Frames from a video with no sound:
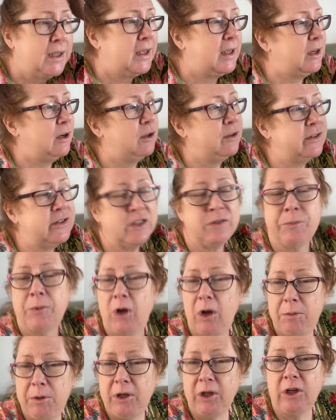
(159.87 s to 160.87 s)
it'll
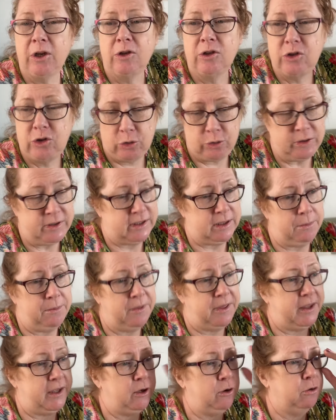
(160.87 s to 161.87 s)
inspire me to go do
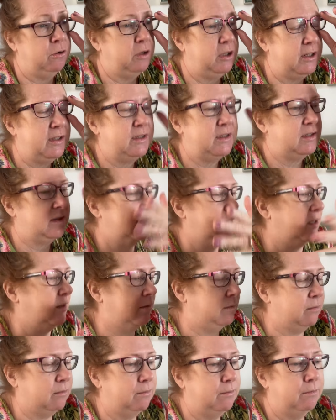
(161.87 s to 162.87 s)
something, or at least
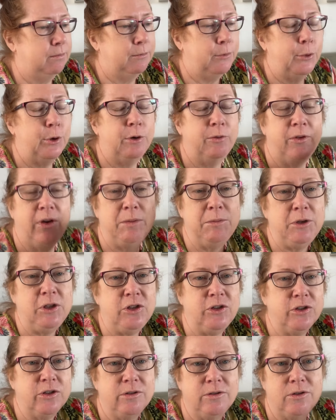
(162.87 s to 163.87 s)
um, motivate me
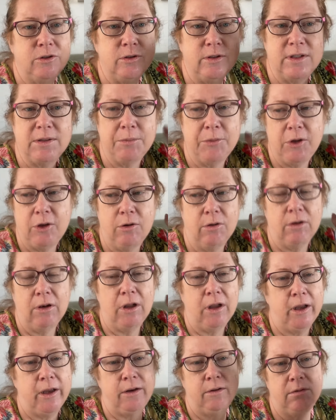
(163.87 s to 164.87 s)
to do something
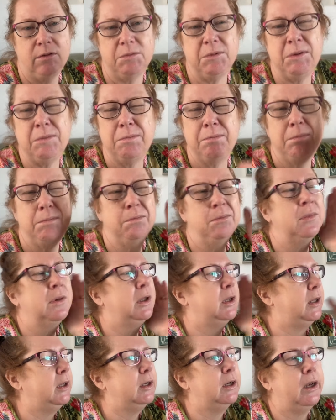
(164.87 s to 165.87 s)
online. It'll, be,
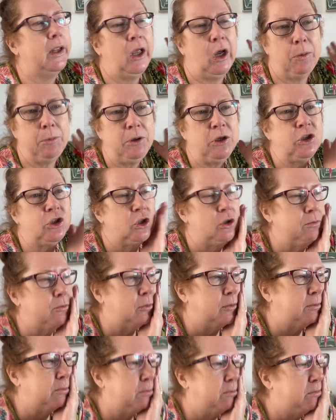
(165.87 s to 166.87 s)
it'll help me do
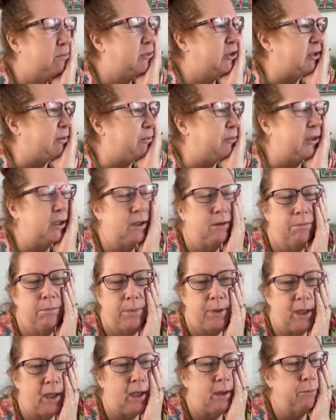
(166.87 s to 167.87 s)
something,
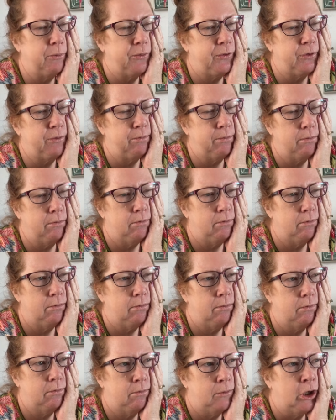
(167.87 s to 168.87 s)
perhaps.
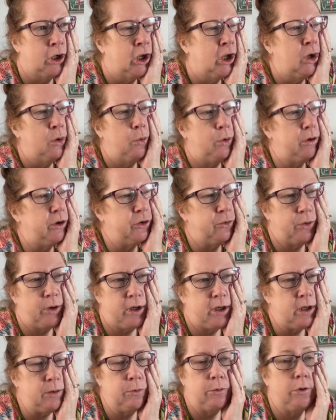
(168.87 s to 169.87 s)
Whereas
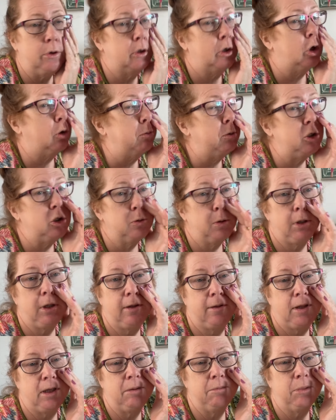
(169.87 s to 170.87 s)
reading will not help me do
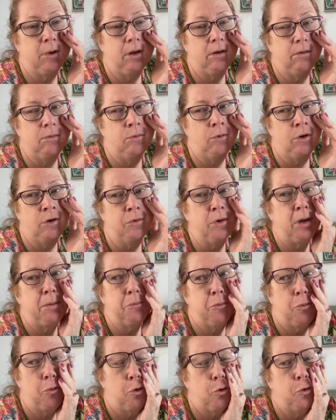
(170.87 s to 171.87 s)
anything, but want to read
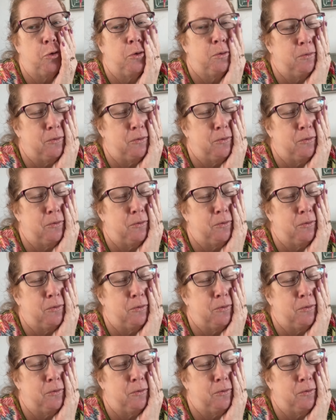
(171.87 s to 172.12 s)
more.